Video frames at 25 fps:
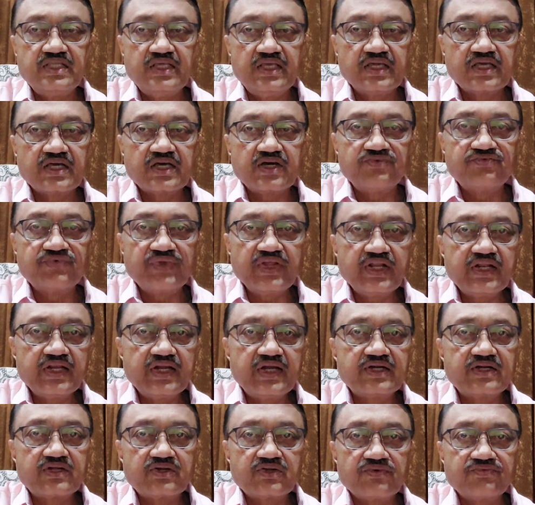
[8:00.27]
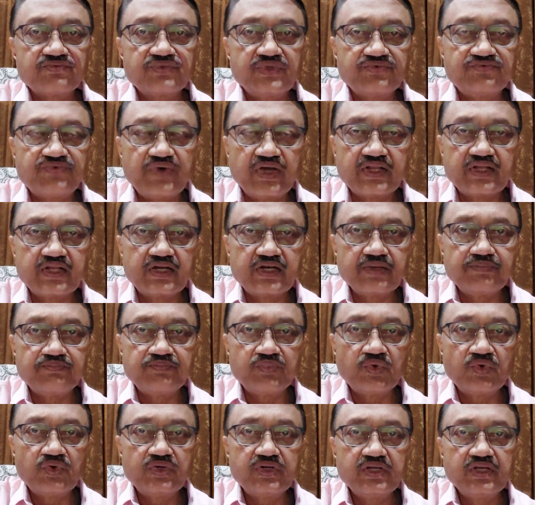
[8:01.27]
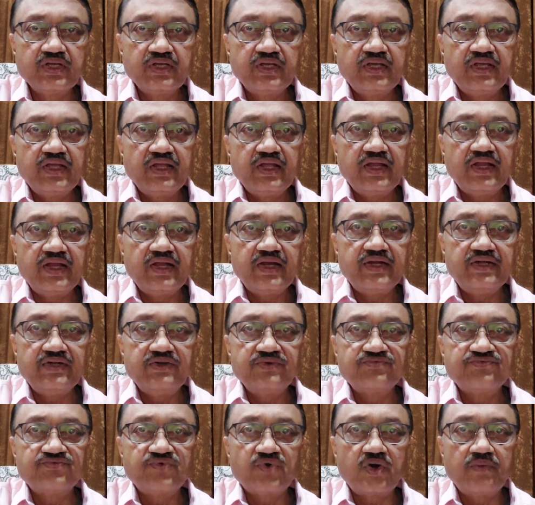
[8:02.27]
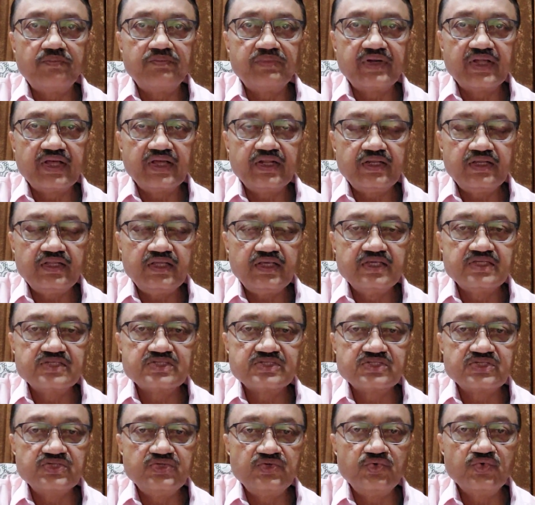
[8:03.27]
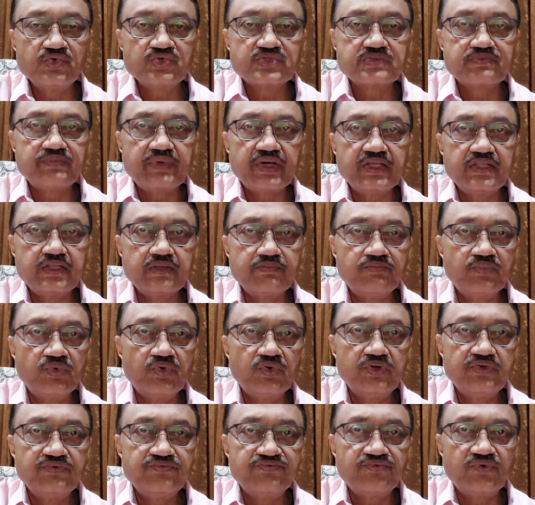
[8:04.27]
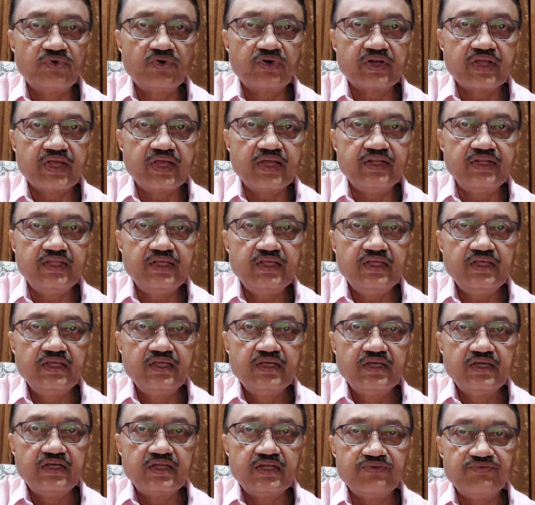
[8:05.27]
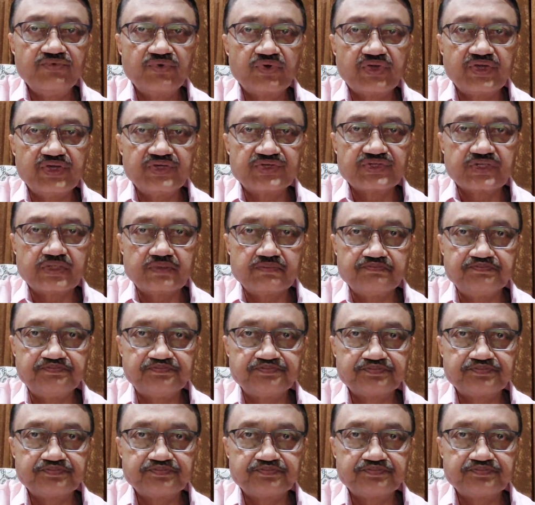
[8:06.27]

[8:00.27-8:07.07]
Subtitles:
the covering letter of the final report, and form 10 is used by the board for any revocation.